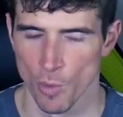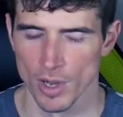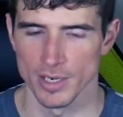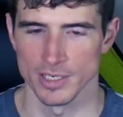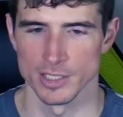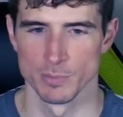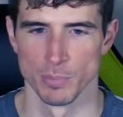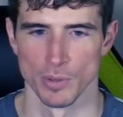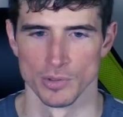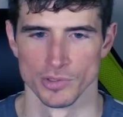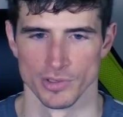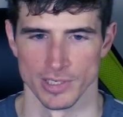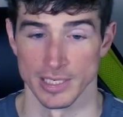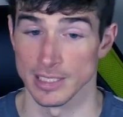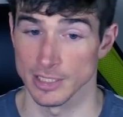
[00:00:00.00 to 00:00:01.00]
What is
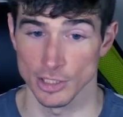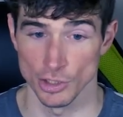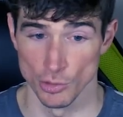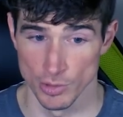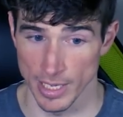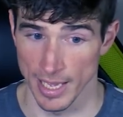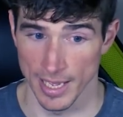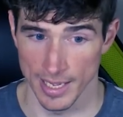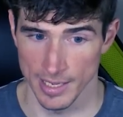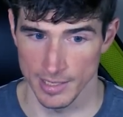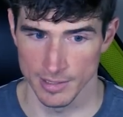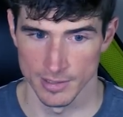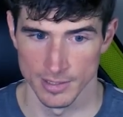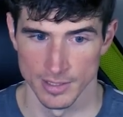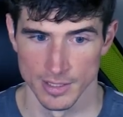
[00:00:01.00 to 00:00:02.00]
bouldering? In the
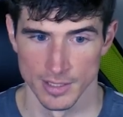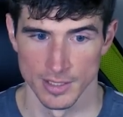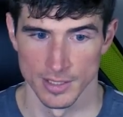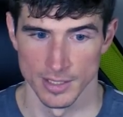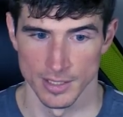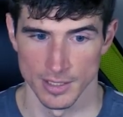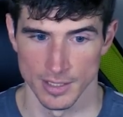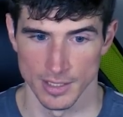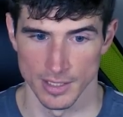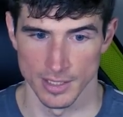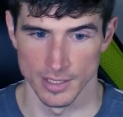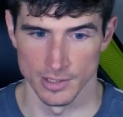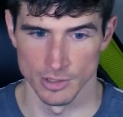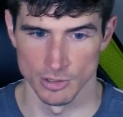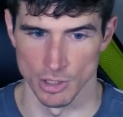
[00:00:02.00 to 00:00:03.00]
UK?
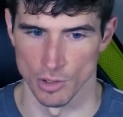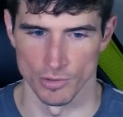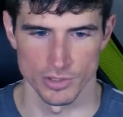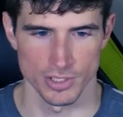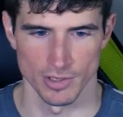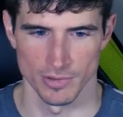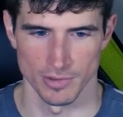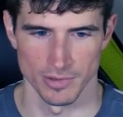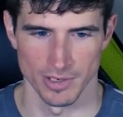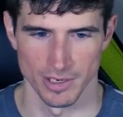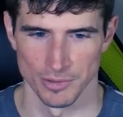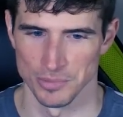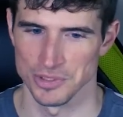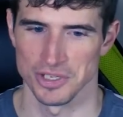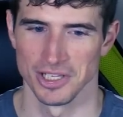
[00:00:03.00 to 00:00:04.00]
No,
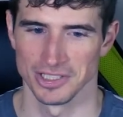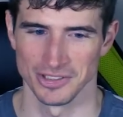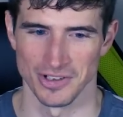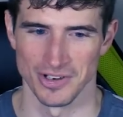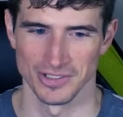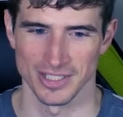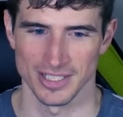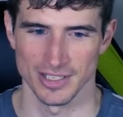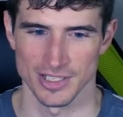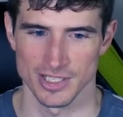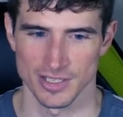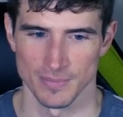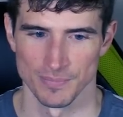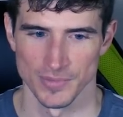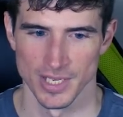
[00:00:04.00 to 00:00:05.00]
I almost clicked the wrong thing.
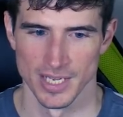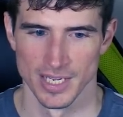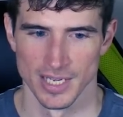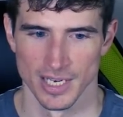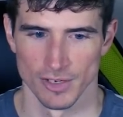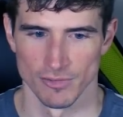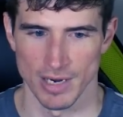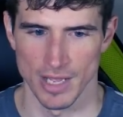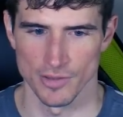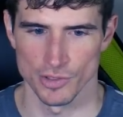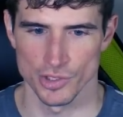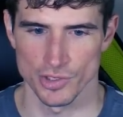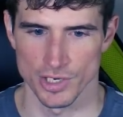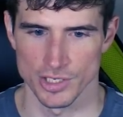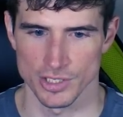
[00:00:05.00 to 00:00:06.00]
It's a
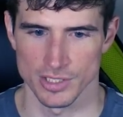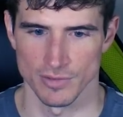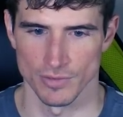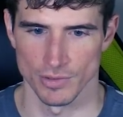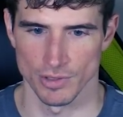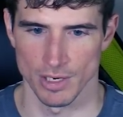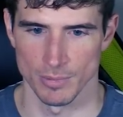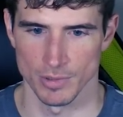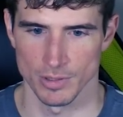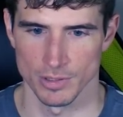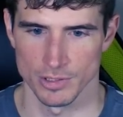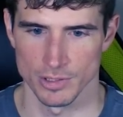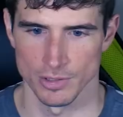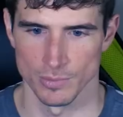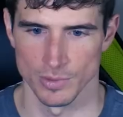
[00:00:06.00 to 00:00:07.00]
rather strange activity where climber
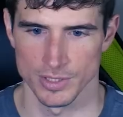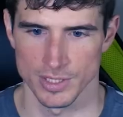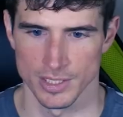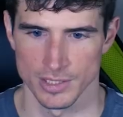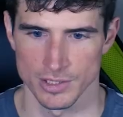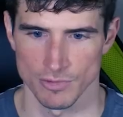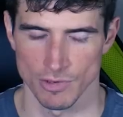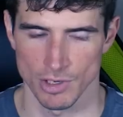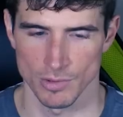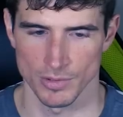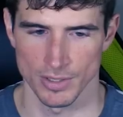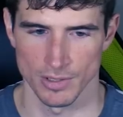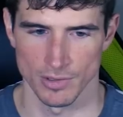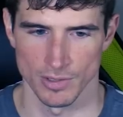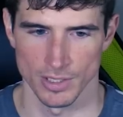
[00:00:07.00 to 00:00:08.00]
puts their wits against the rock
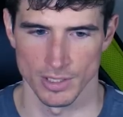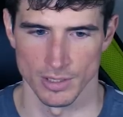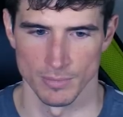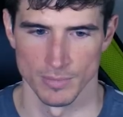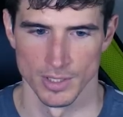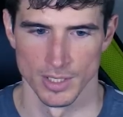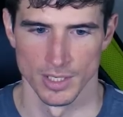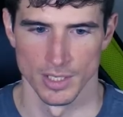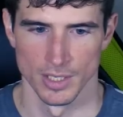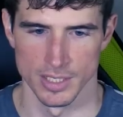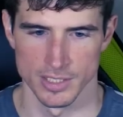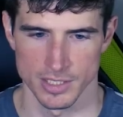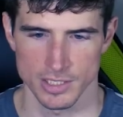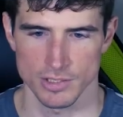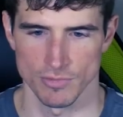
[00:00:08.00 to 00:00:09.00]
without going up.
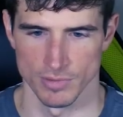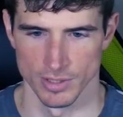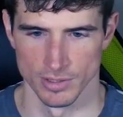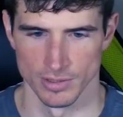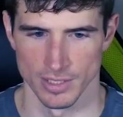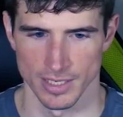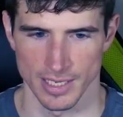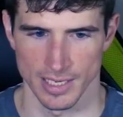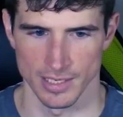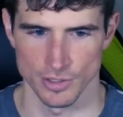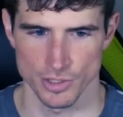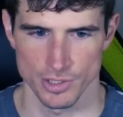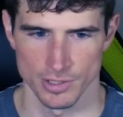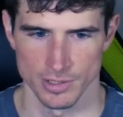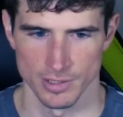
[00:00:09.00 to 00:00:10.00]
Is this a real,
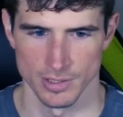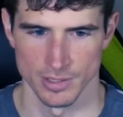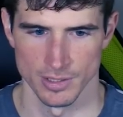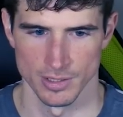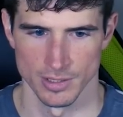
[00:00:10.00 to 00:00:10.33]
answer?